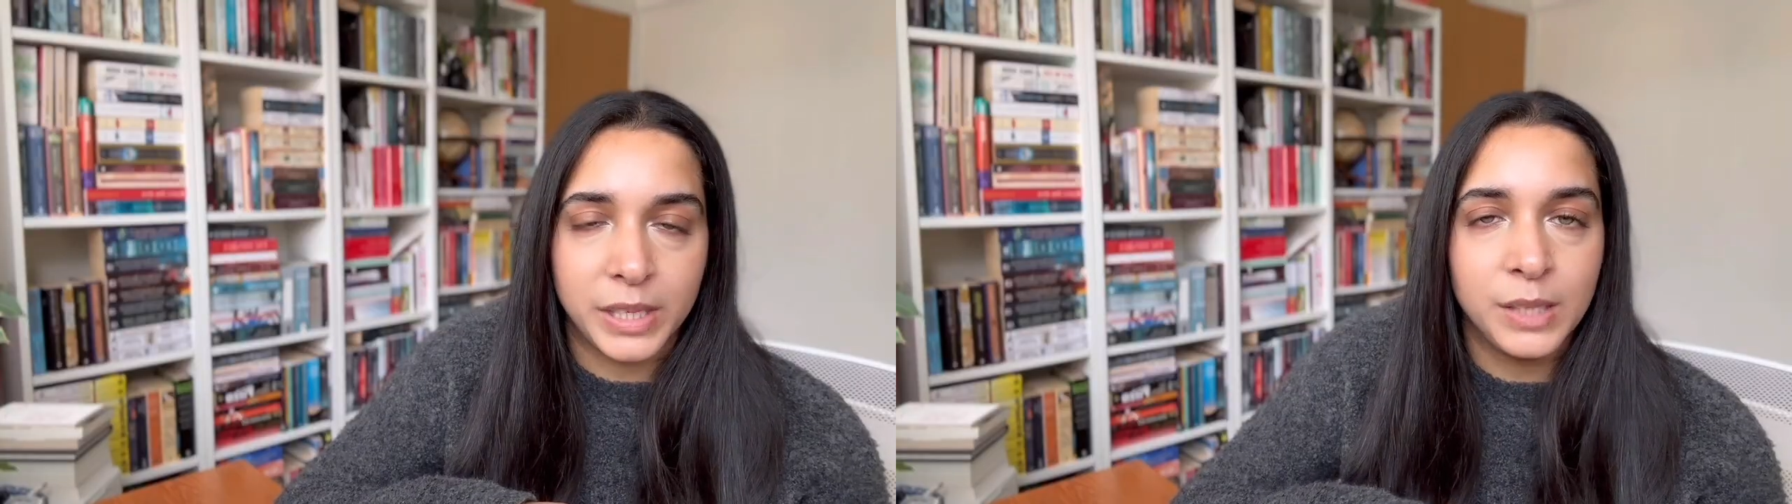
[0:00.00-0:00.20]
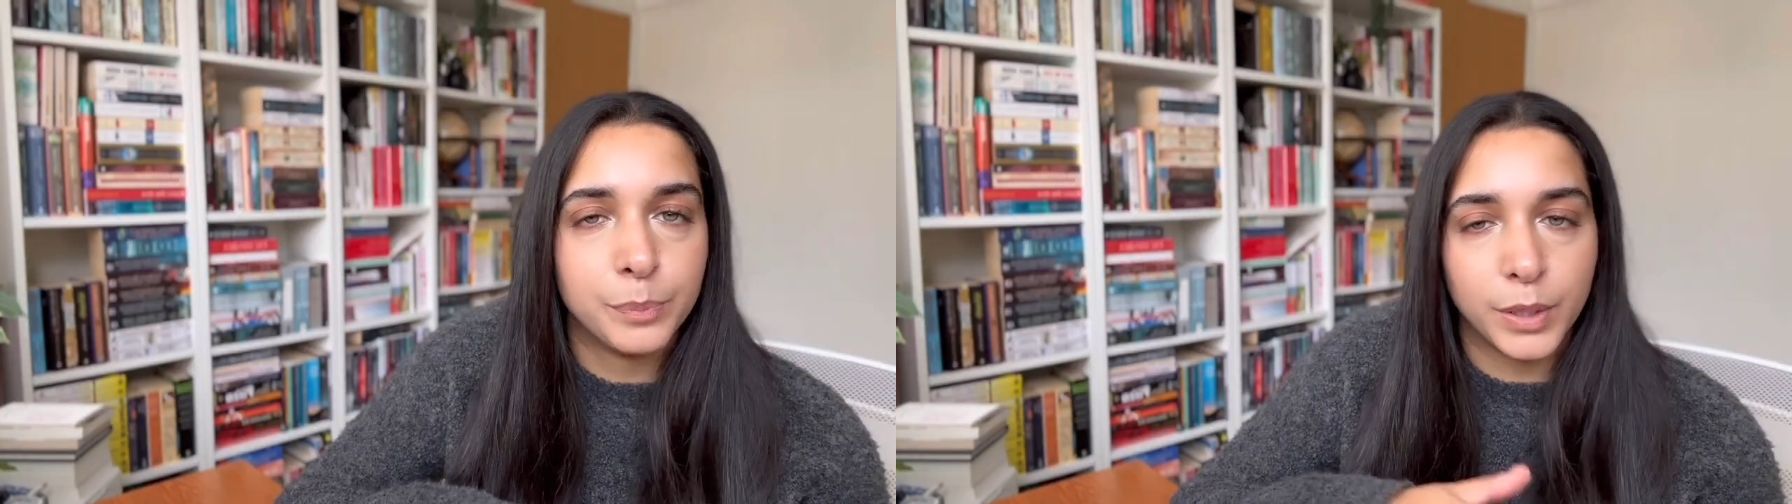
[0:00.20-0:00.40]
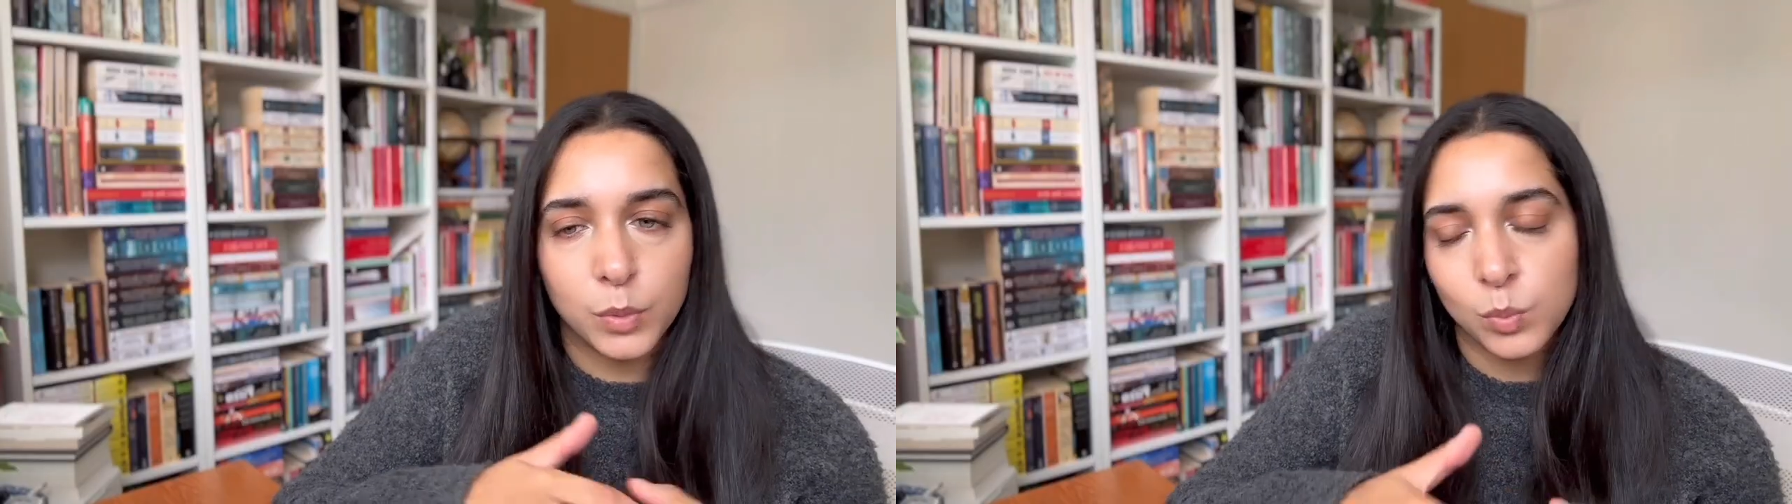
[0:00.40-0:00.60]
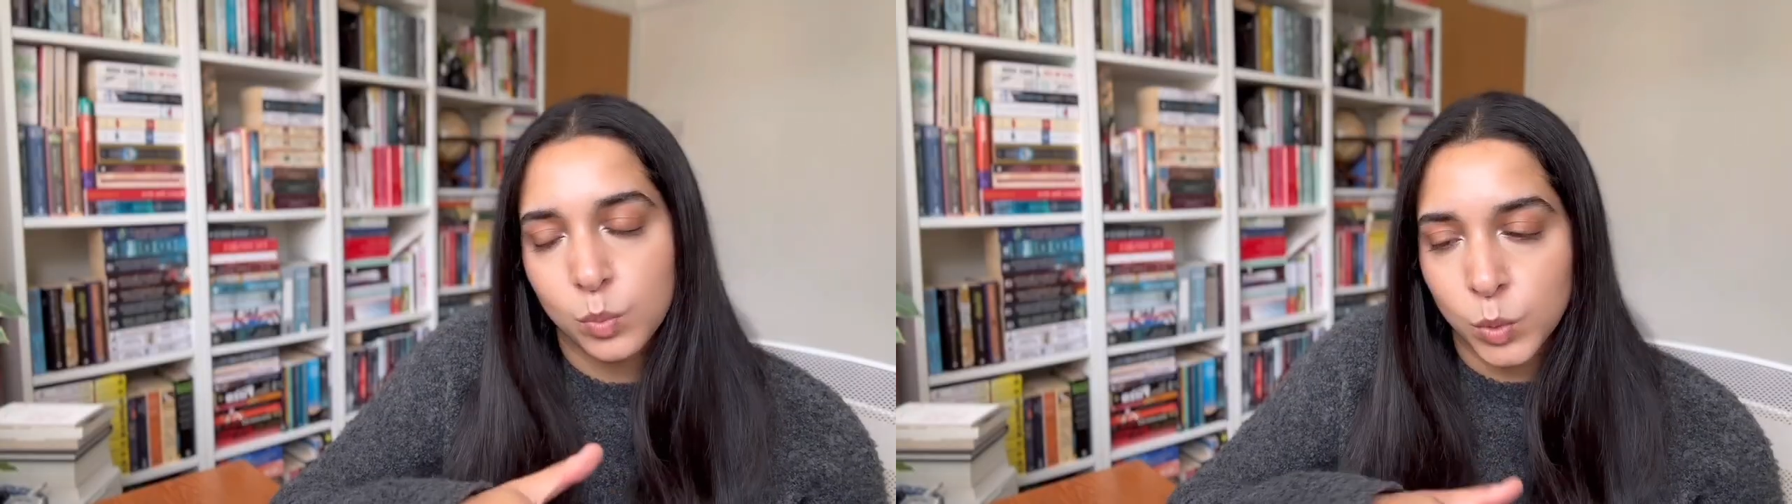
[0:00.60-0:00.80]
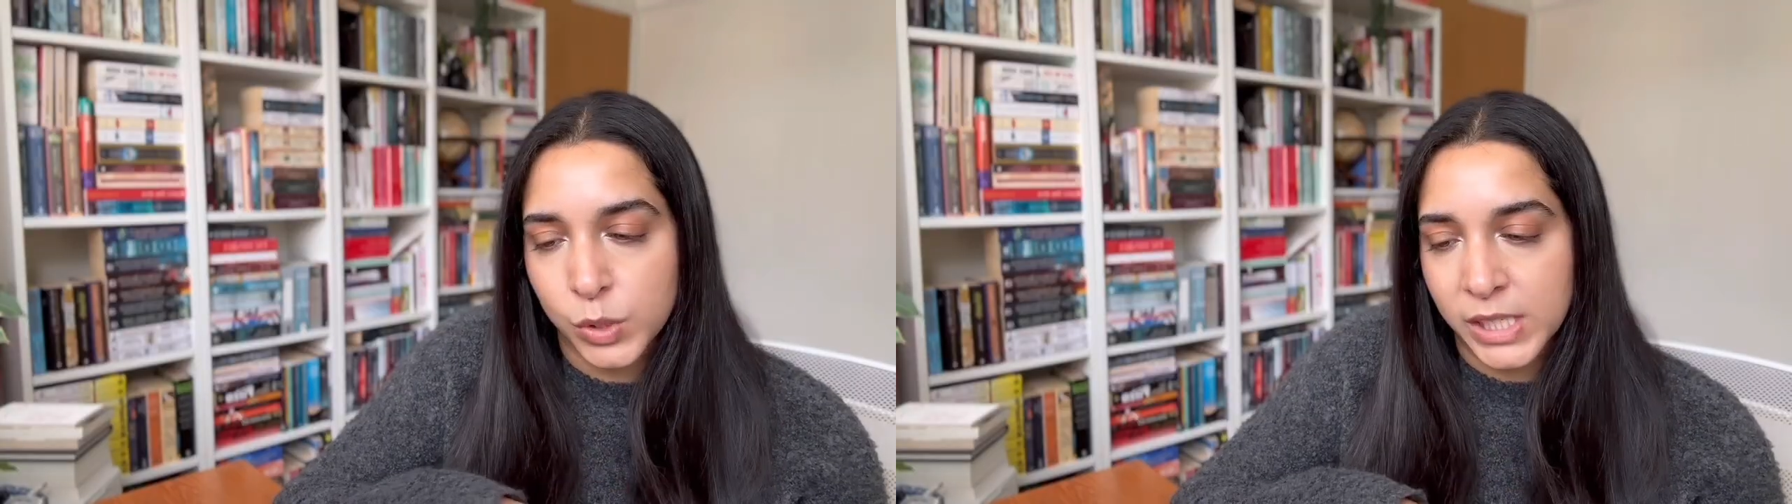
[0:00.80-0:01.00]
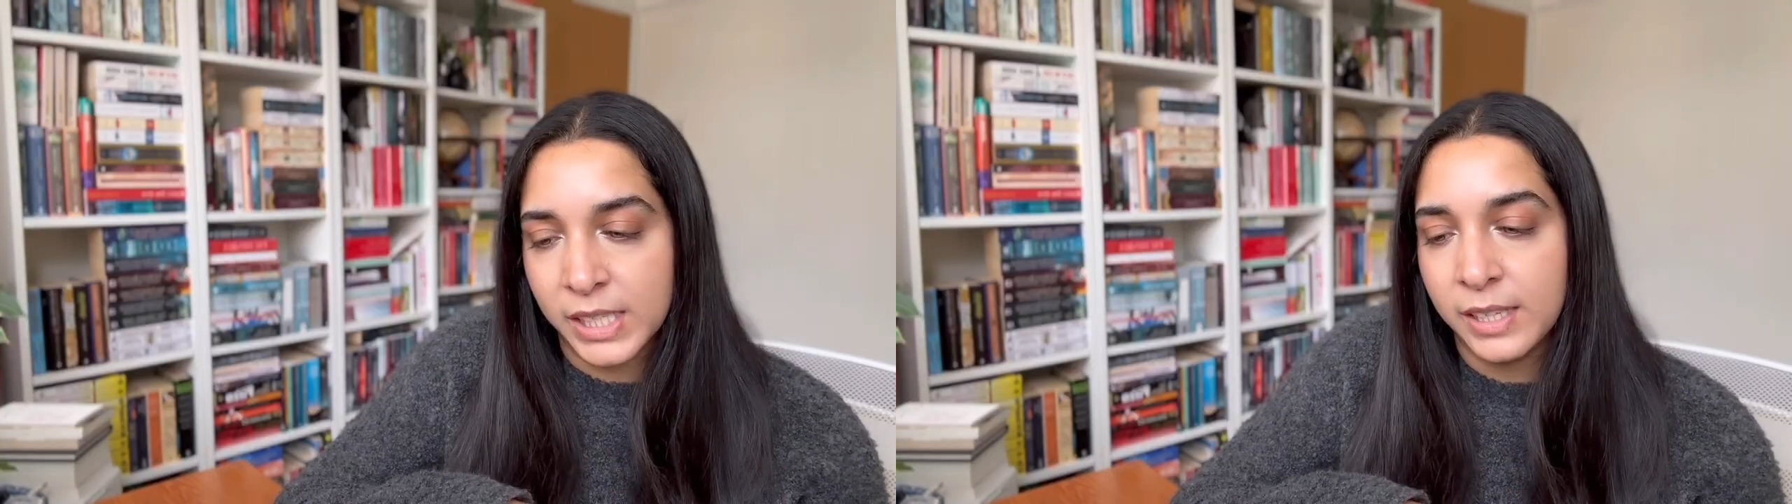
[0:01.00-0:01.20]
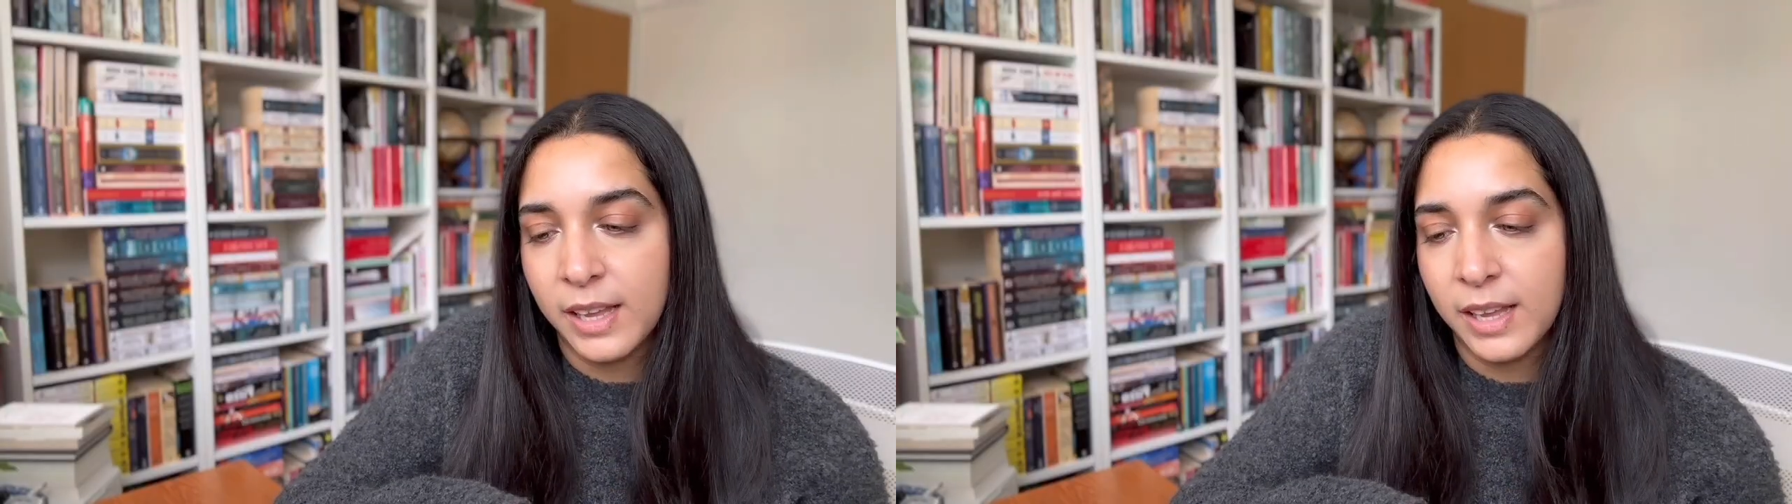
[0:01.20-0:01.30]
but we'll see.